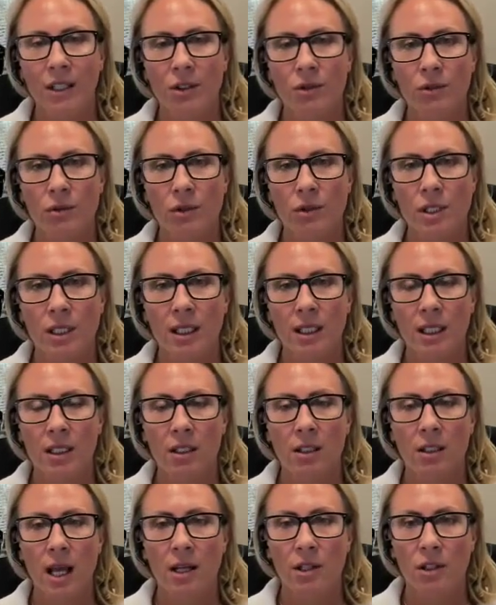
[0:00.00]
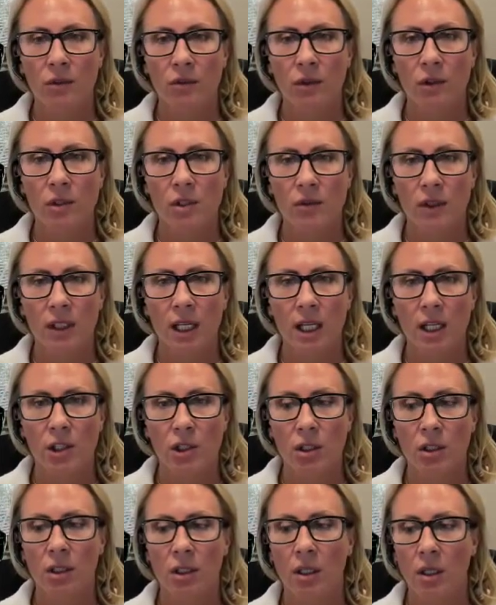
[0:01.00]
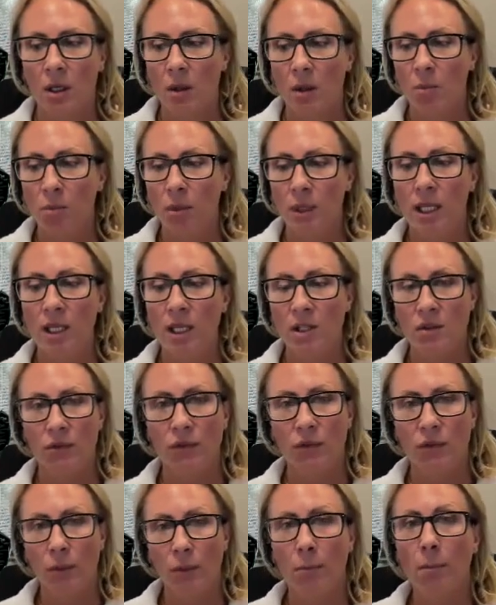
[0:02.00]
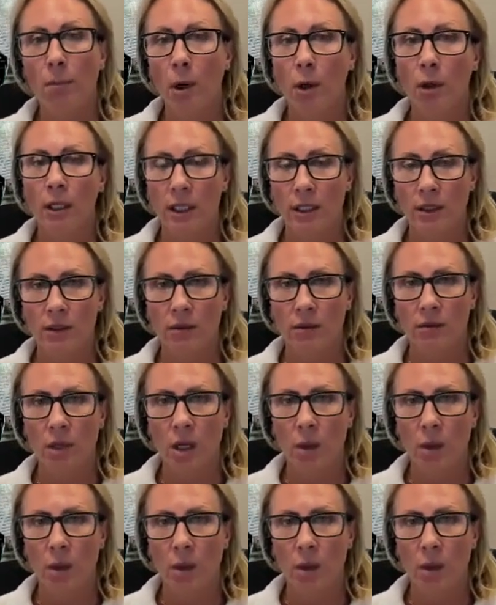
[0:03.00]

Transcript: interested in that diversification piece for market.